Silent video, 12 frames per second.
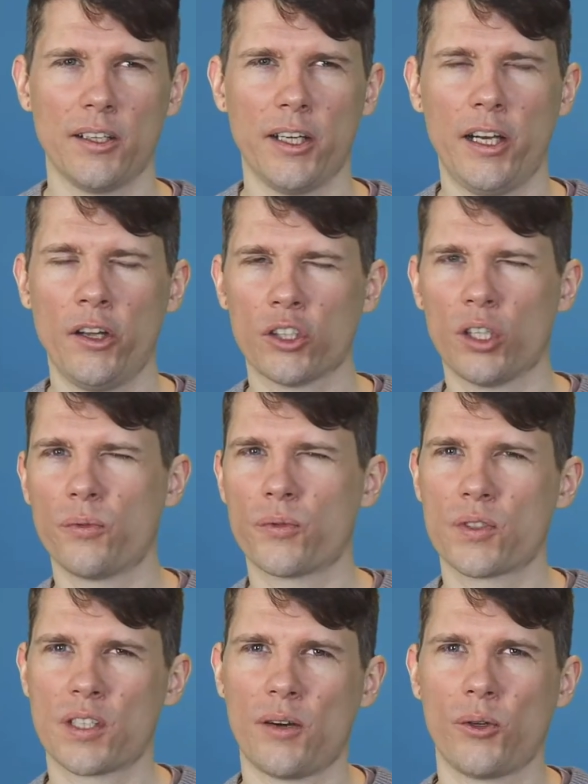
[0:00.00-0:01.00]
a lot of
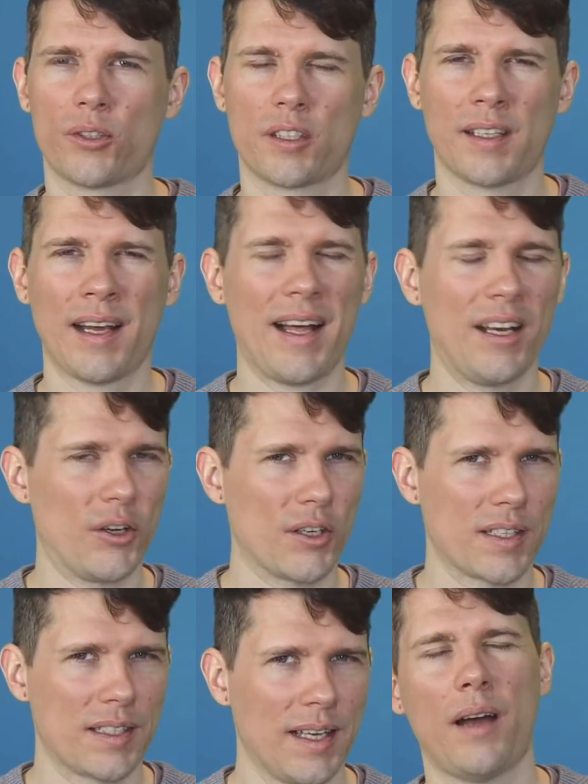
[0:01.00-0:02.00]
sound
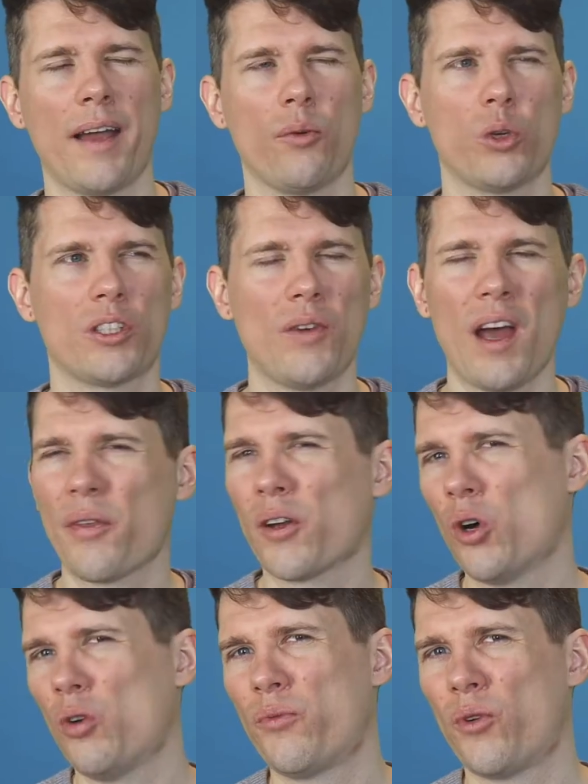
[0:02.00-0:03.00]
colors, I would rather
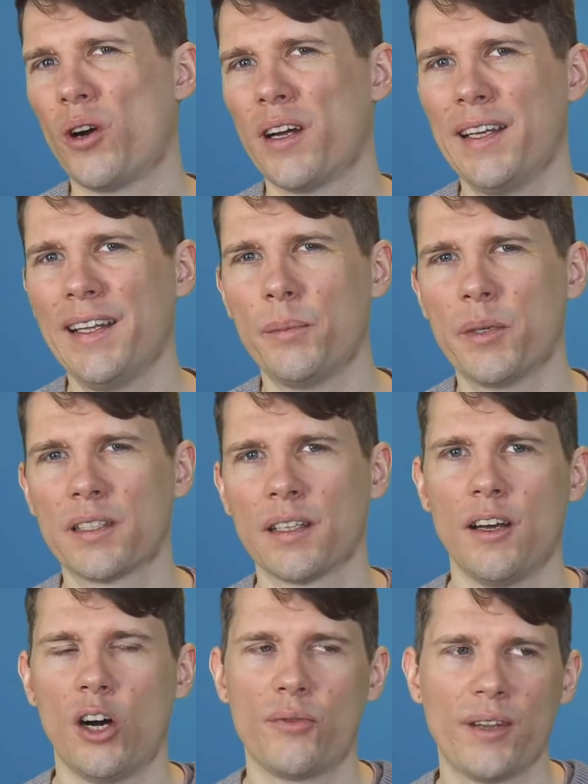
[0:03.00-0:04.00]
go for a little bit
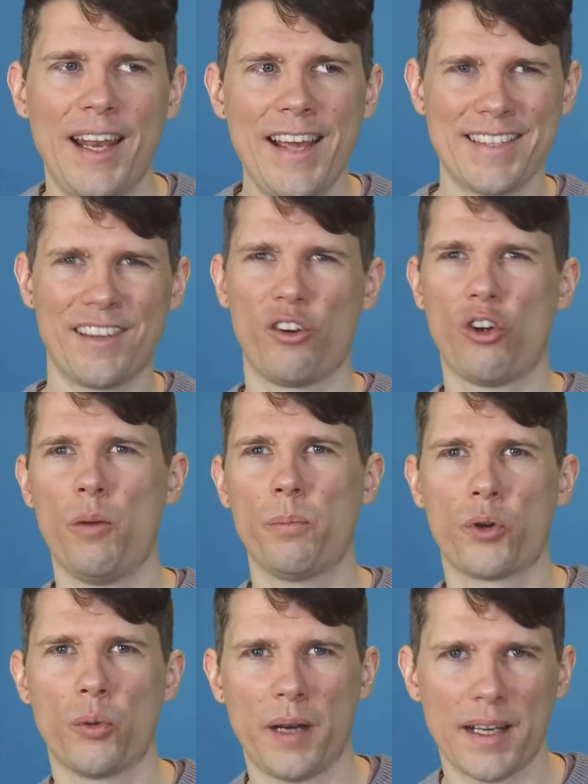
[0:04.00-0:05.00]
of a lesser
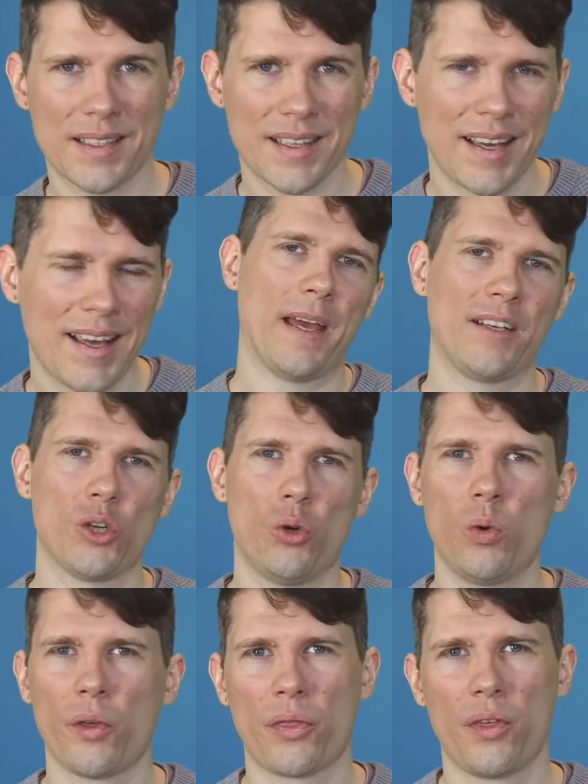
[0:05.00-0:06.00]
compromise and go
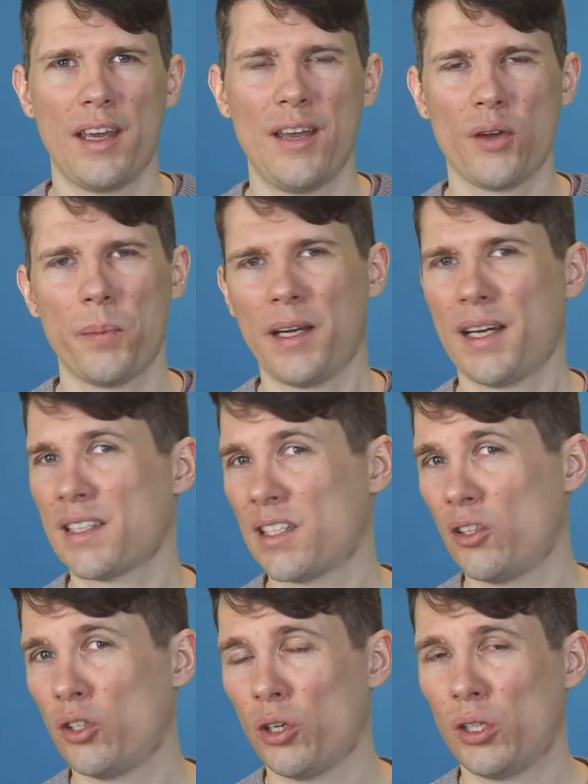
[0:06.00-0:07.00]
with the Eva
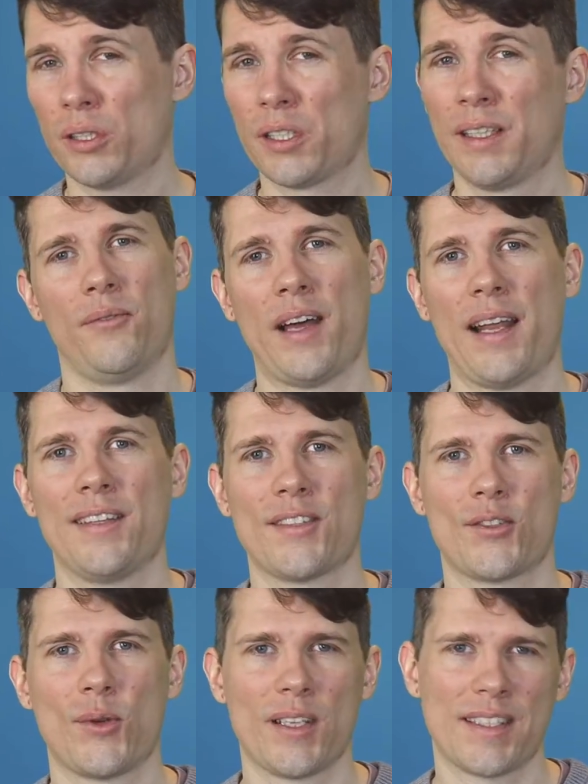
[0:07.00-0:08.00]
Pirazzi Gold violin
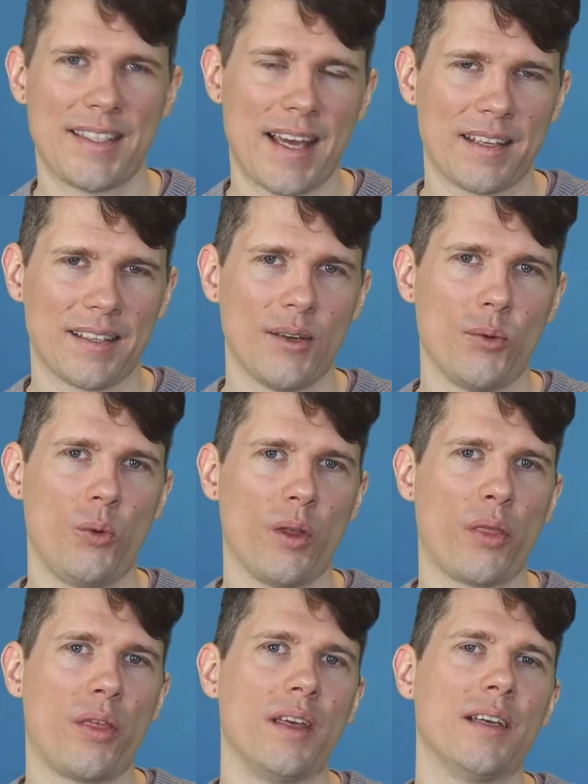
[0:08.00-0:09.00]
string set
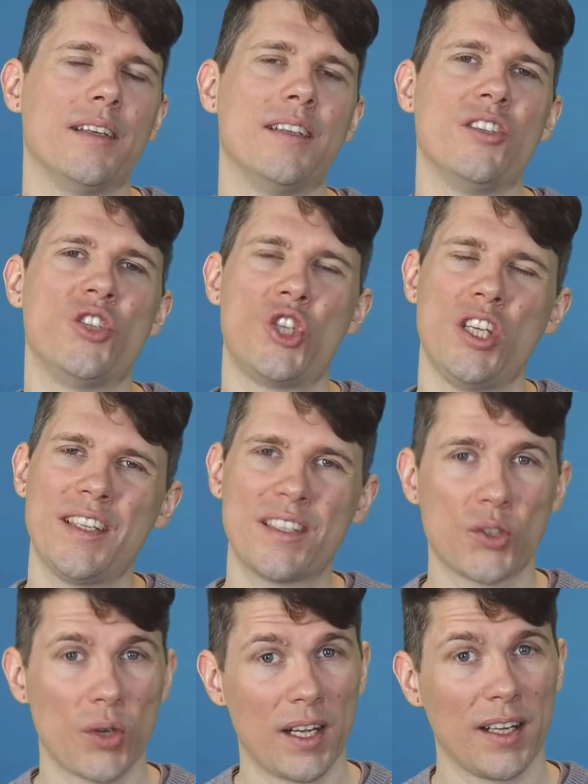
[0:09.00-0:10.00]
with the G
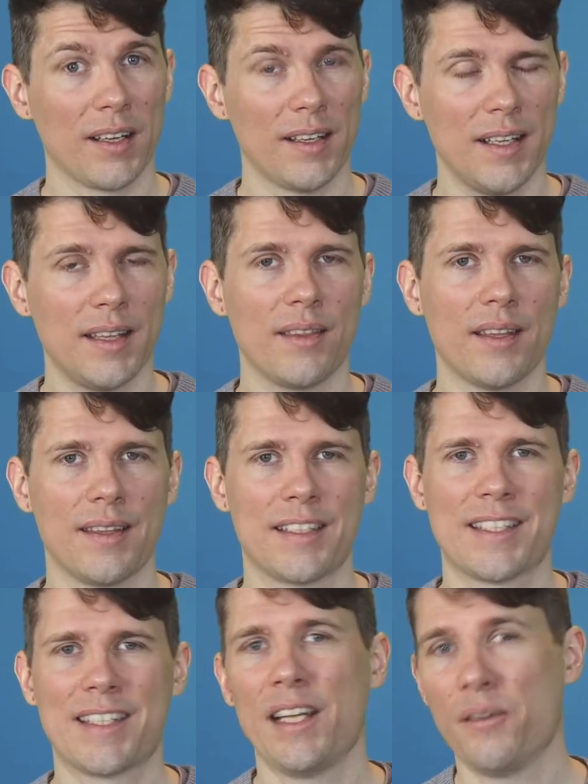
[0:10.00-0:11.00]
string in the
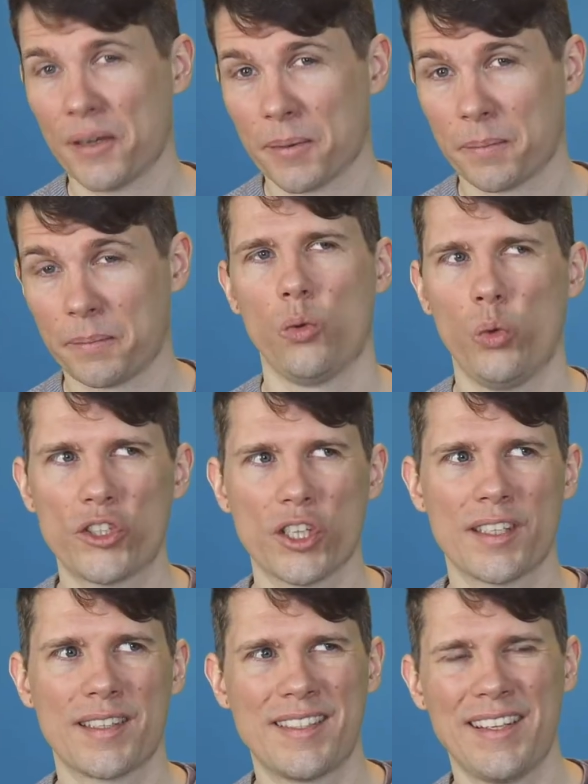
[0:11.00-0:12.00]
silver, which
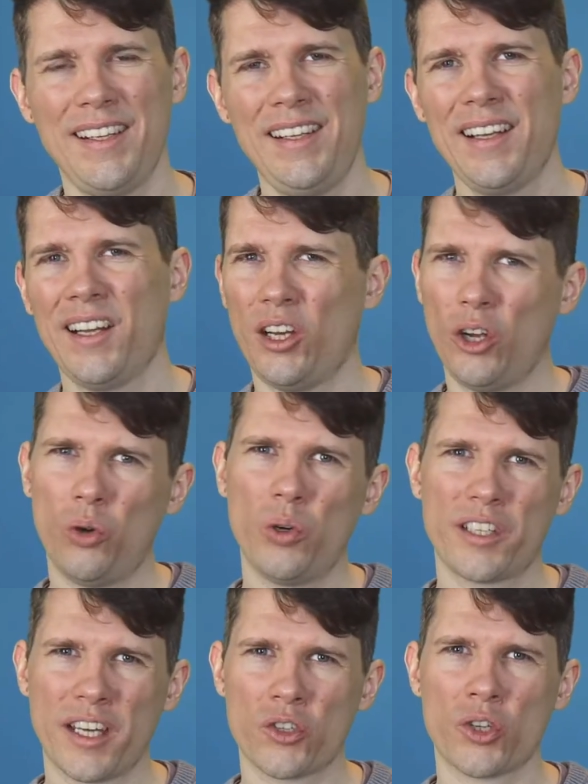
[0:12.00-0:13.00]
is still lower
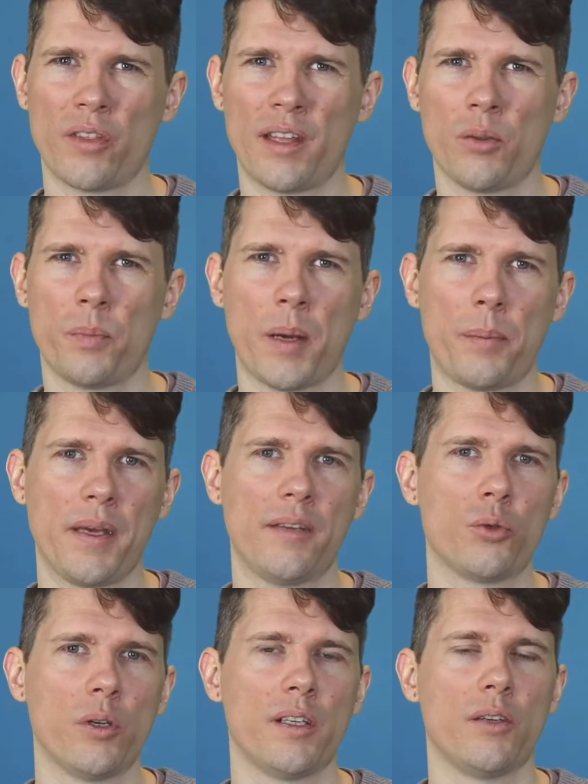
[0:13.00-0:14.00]
tension than the
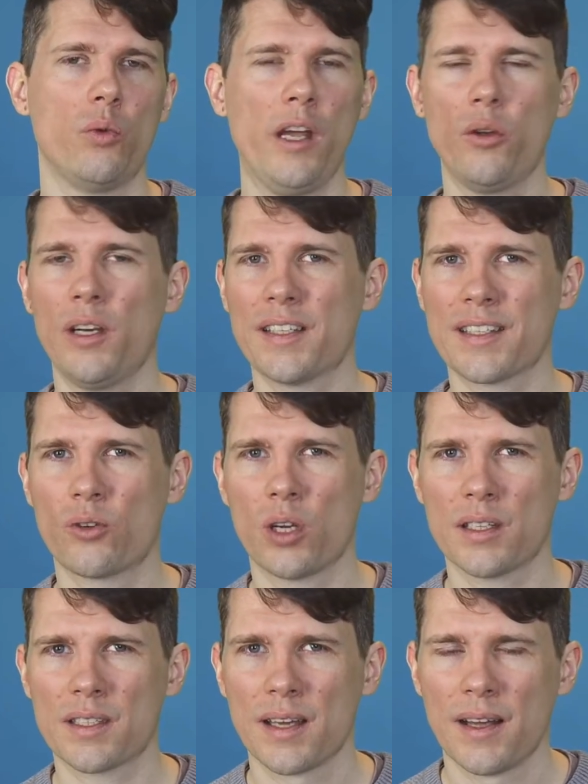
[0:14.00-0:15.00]
perpetual regular
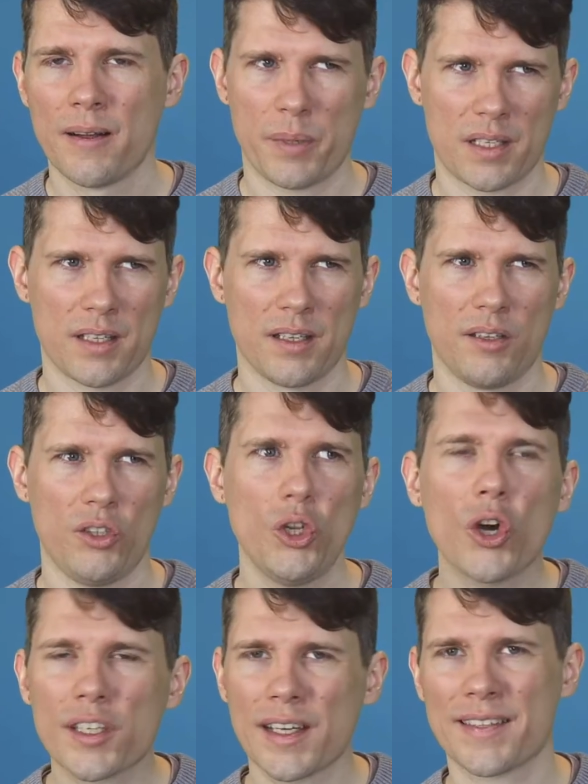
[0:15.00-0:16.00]
strings, but
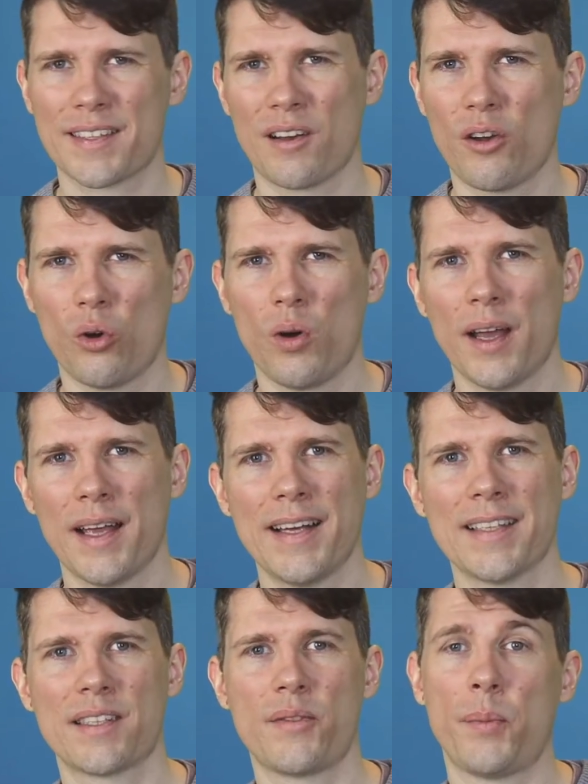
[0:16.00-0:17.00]
not as low
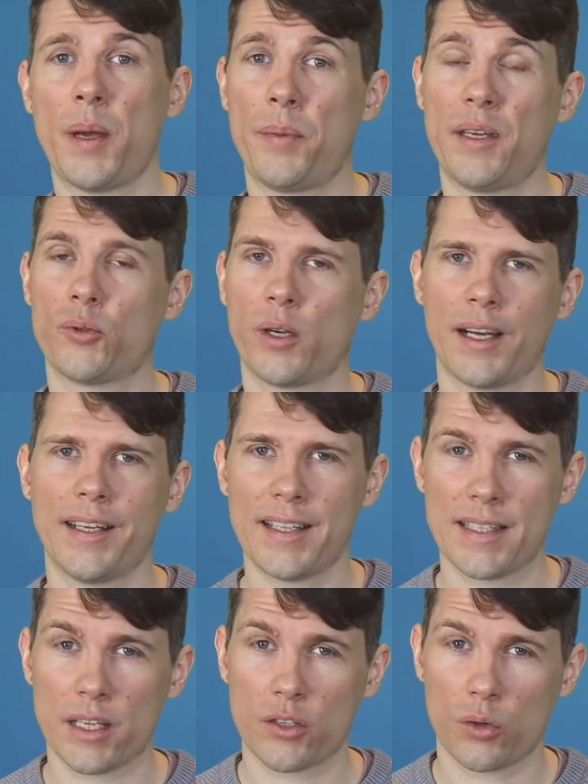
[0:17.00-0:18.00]
as the Perpetual
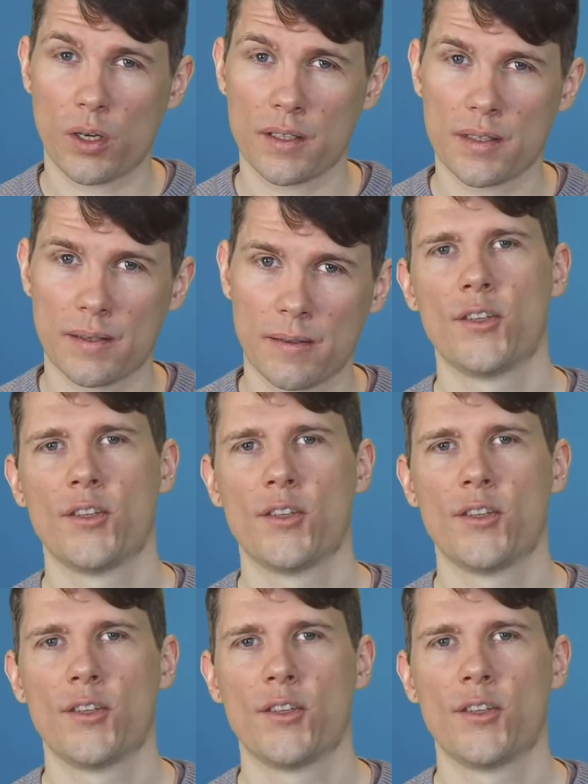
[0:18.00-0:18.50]
Cadenza strings.